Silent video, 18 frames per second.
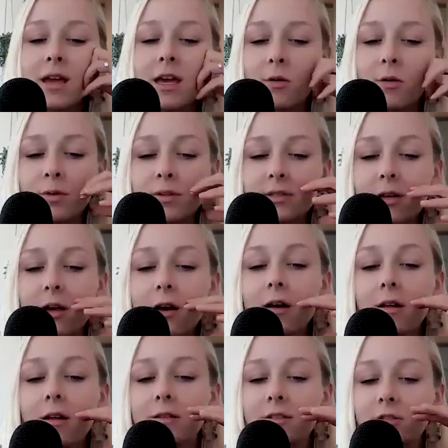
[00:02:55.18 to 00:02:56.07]
it was
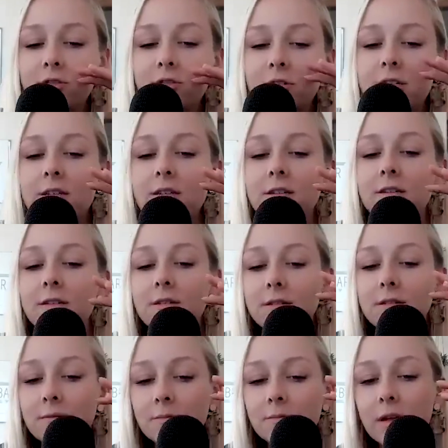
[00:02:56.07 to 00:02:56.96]
all a
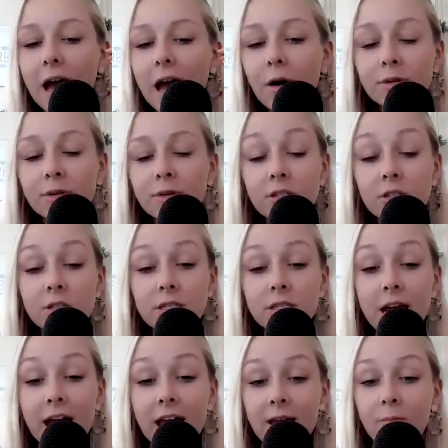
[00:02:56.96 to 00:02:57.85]
dream. How was your
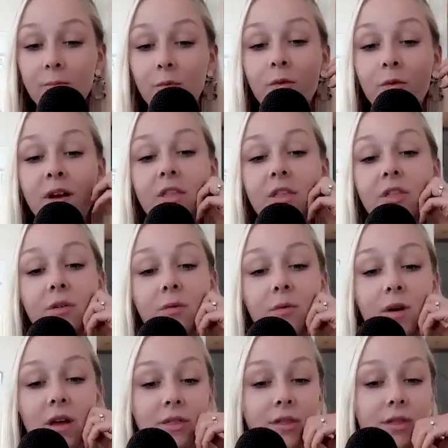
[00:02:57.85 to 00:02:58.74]
time with
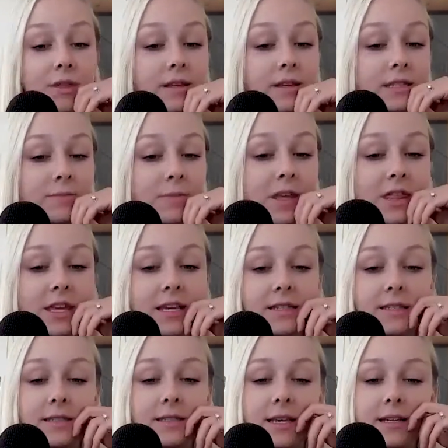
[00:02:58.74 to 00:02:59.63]
the
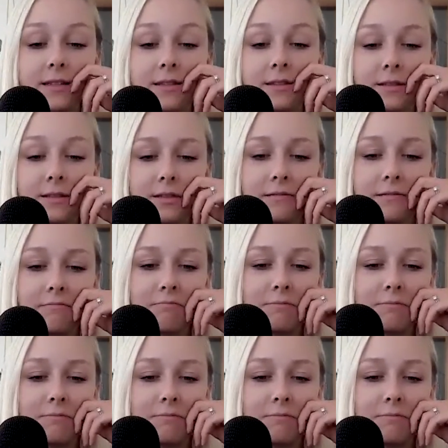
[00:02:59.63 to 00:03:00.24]
Smithsons?